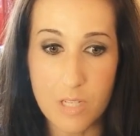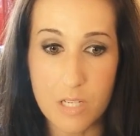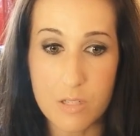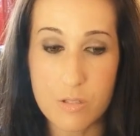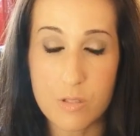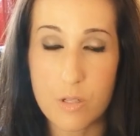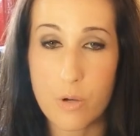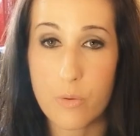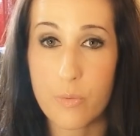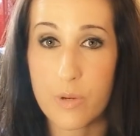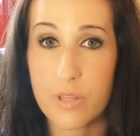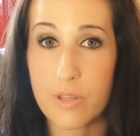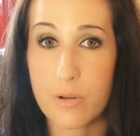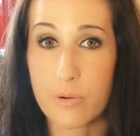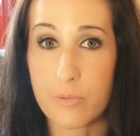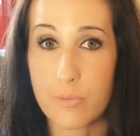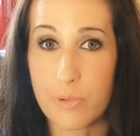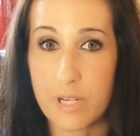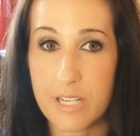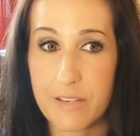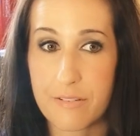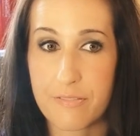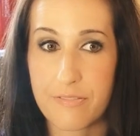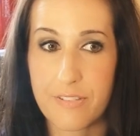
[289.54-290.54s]
So with a
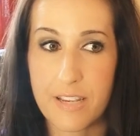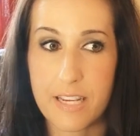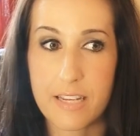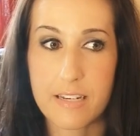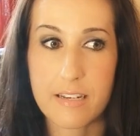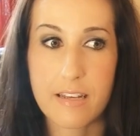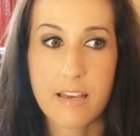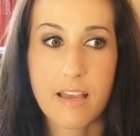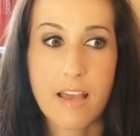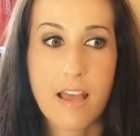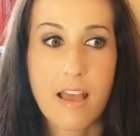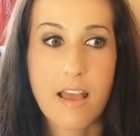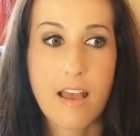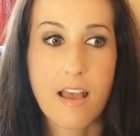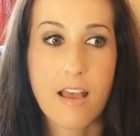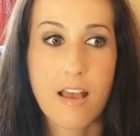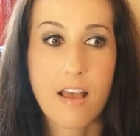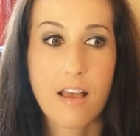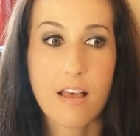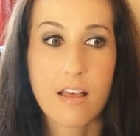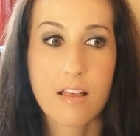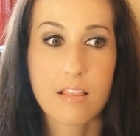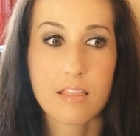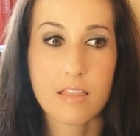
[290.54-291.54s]
refeed,
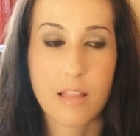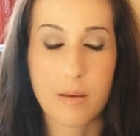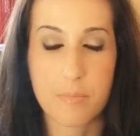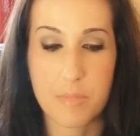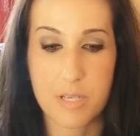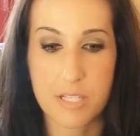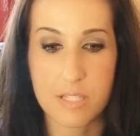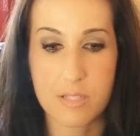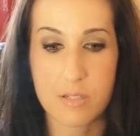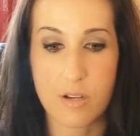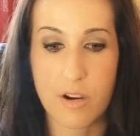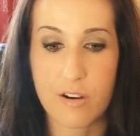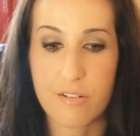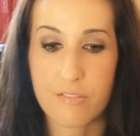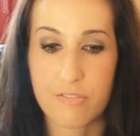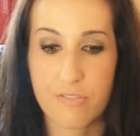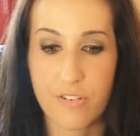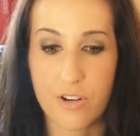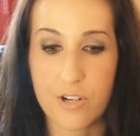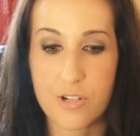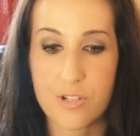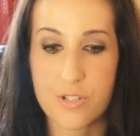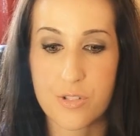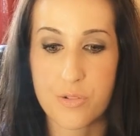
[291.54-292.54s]
let me start
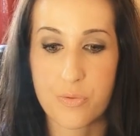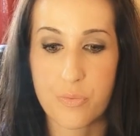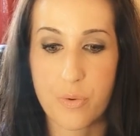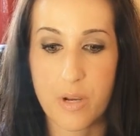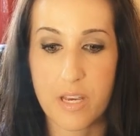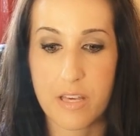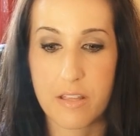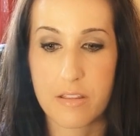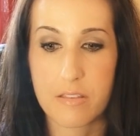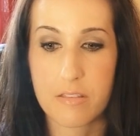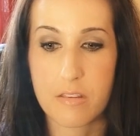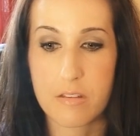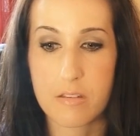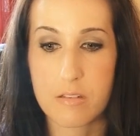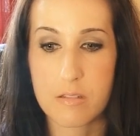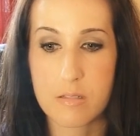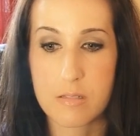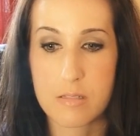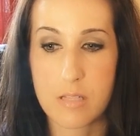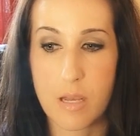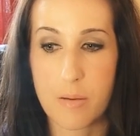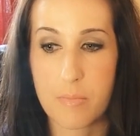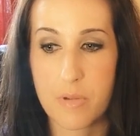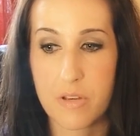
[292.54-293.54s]
first with
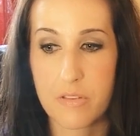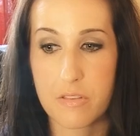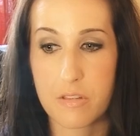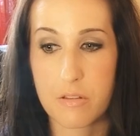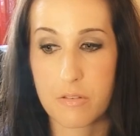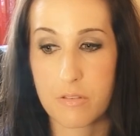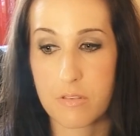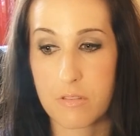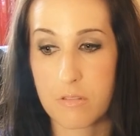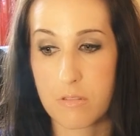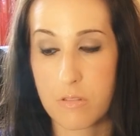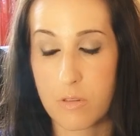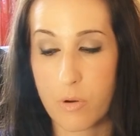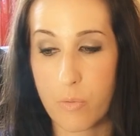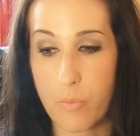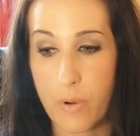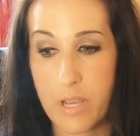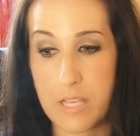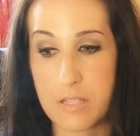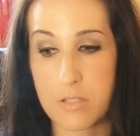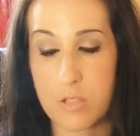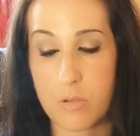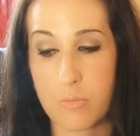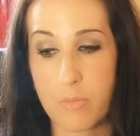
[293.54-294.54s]
some of the
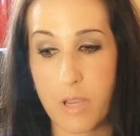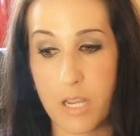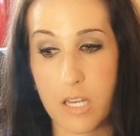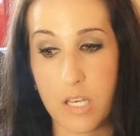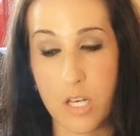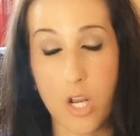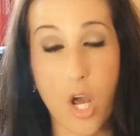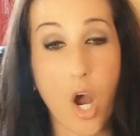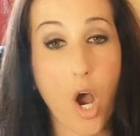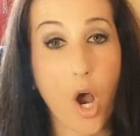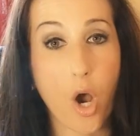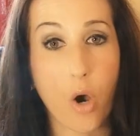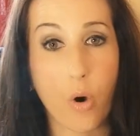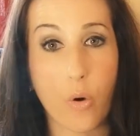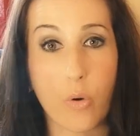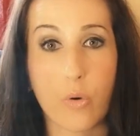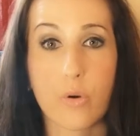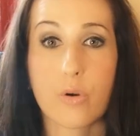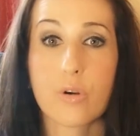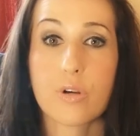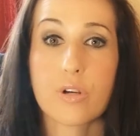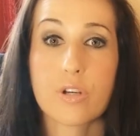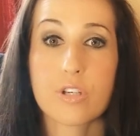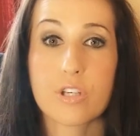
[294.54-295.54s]
ways you may
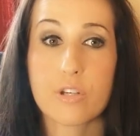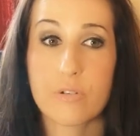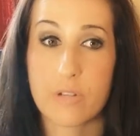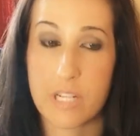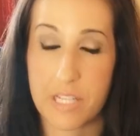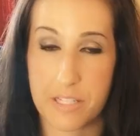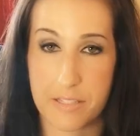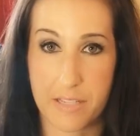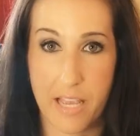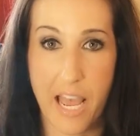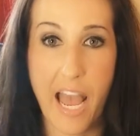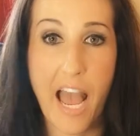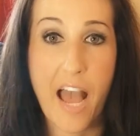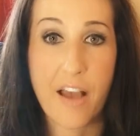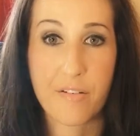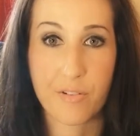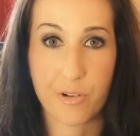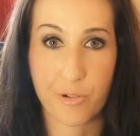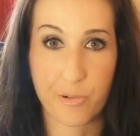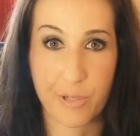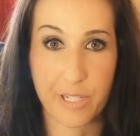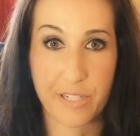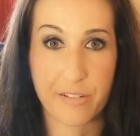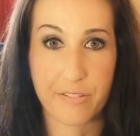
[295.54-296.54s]
know you need to have
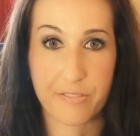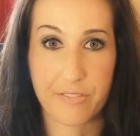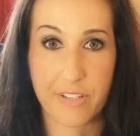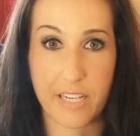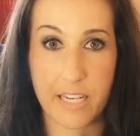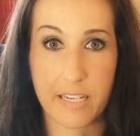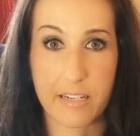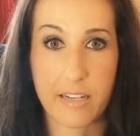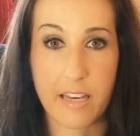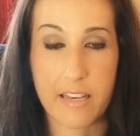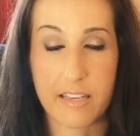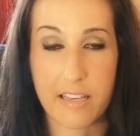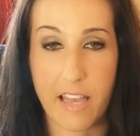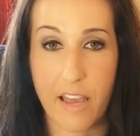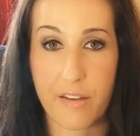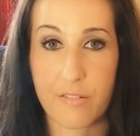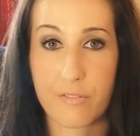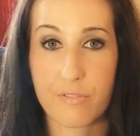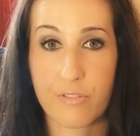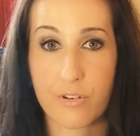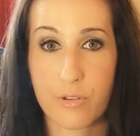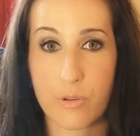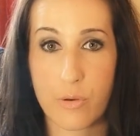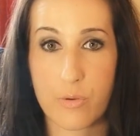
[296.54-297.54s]
a refeed.
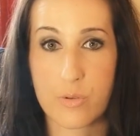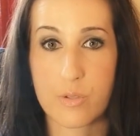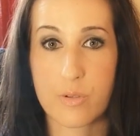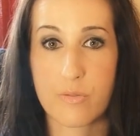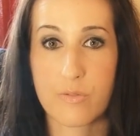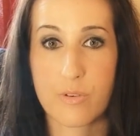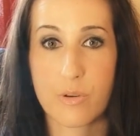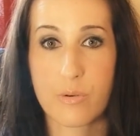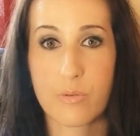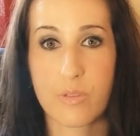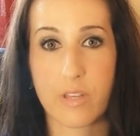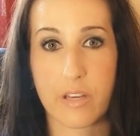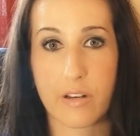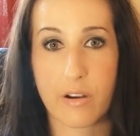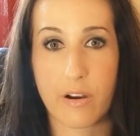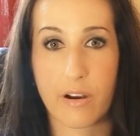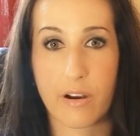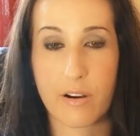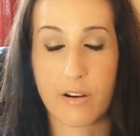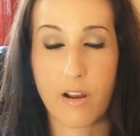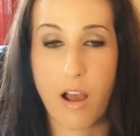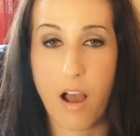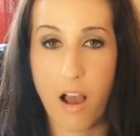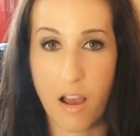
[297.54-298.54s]
Again, for those of you that
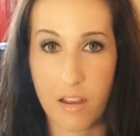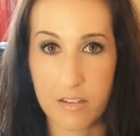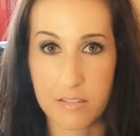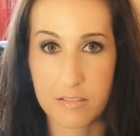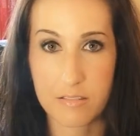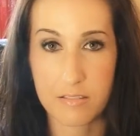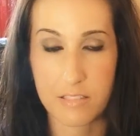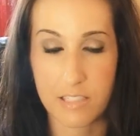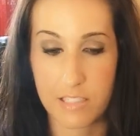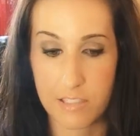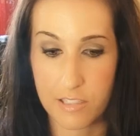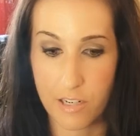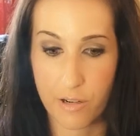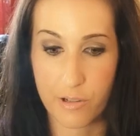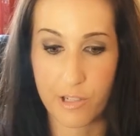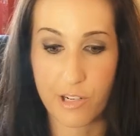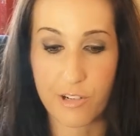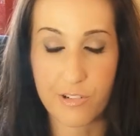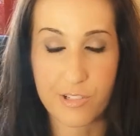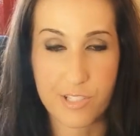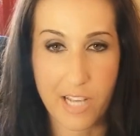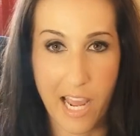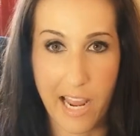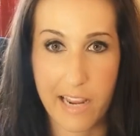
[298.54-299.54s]
are on, you know,
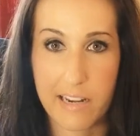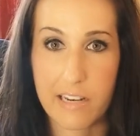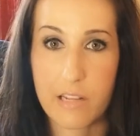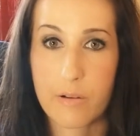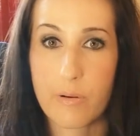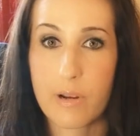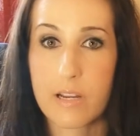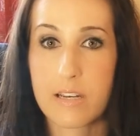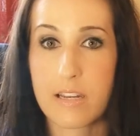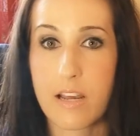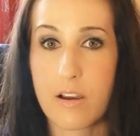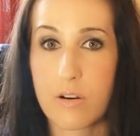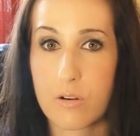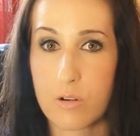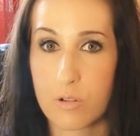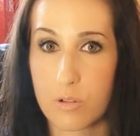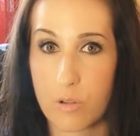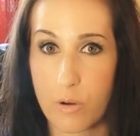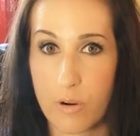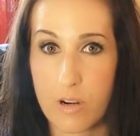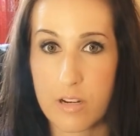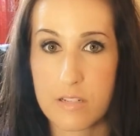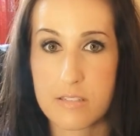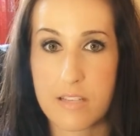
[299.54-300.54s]
you're dieting right now,
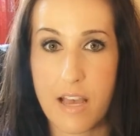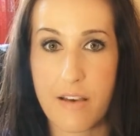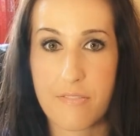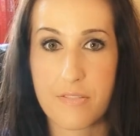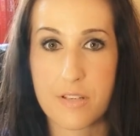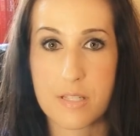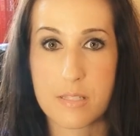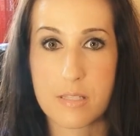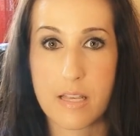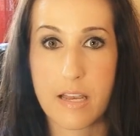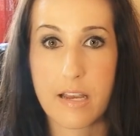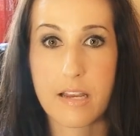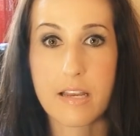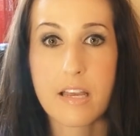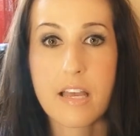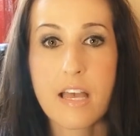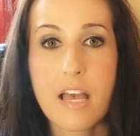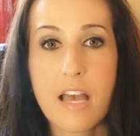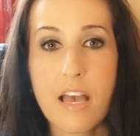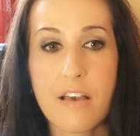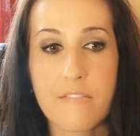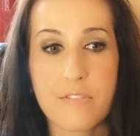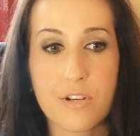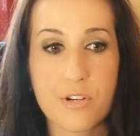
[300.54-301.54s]
caloric deficit,
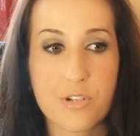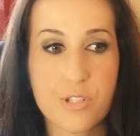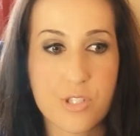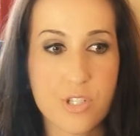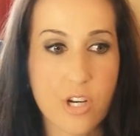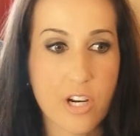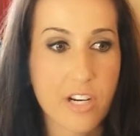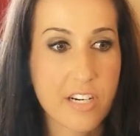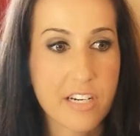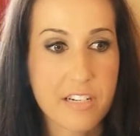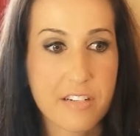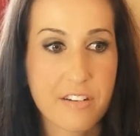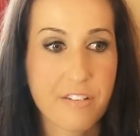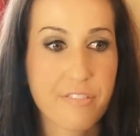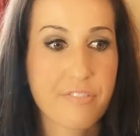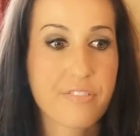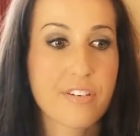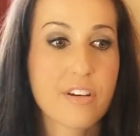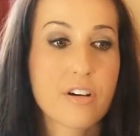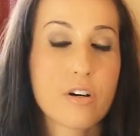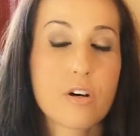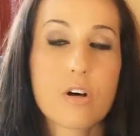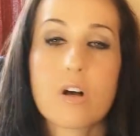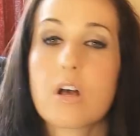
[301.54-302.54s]
you're starting to
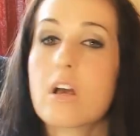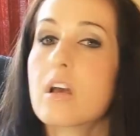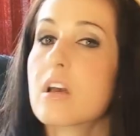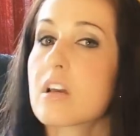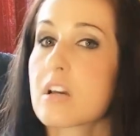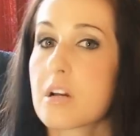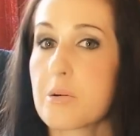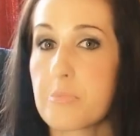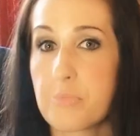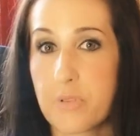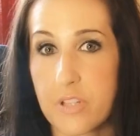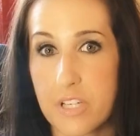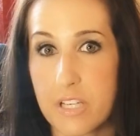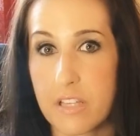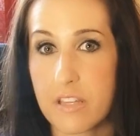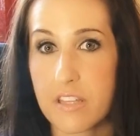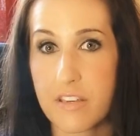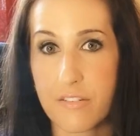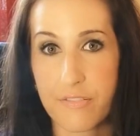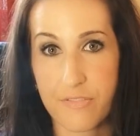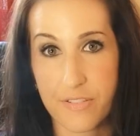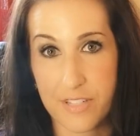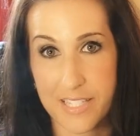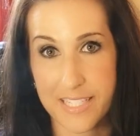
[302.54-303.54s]
feel
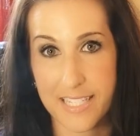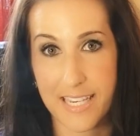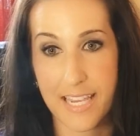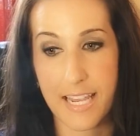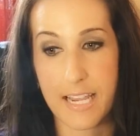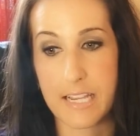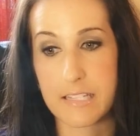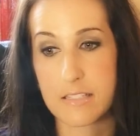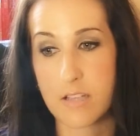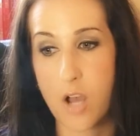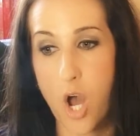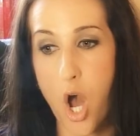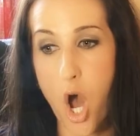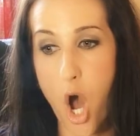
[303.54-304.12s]
completely fatigued